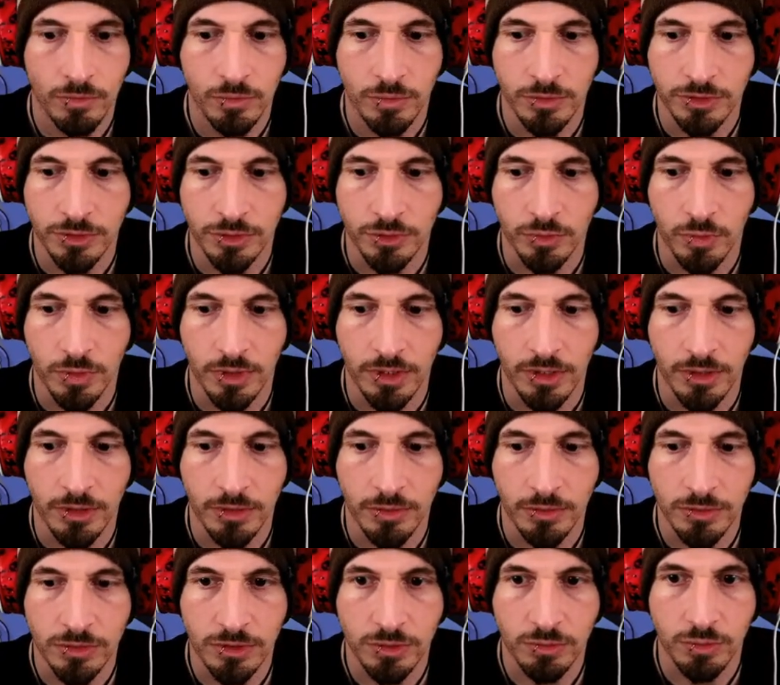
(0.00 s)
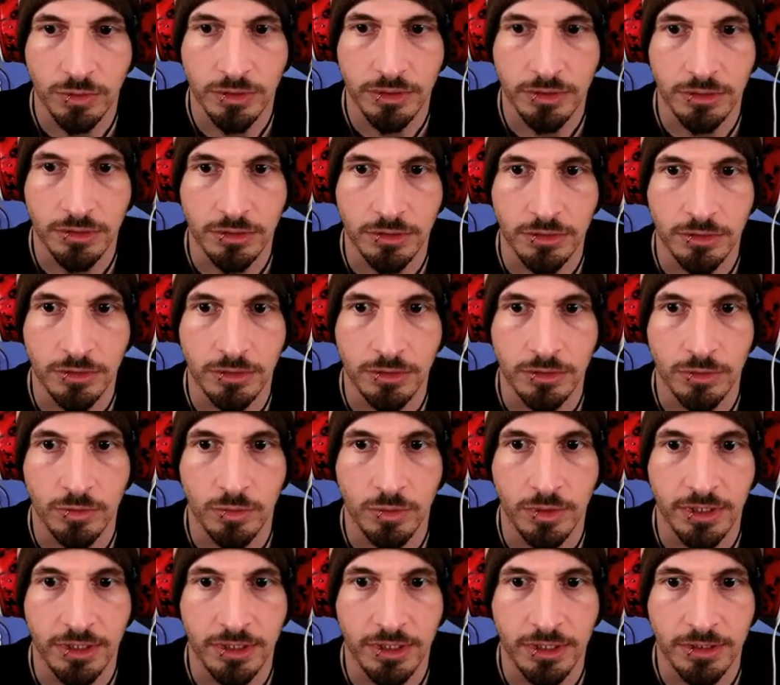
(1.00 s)
We'll do one of those. We'll do
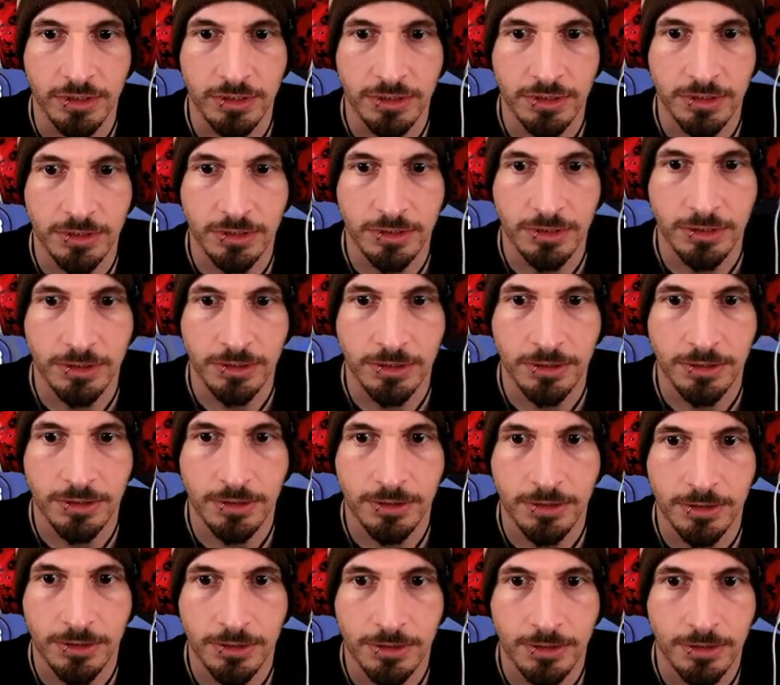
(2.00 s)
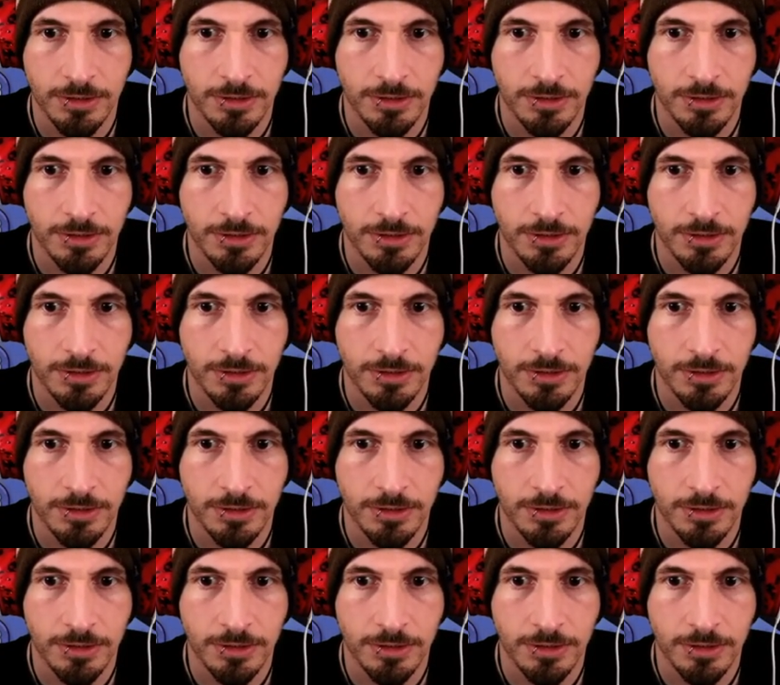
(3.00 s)
one of these.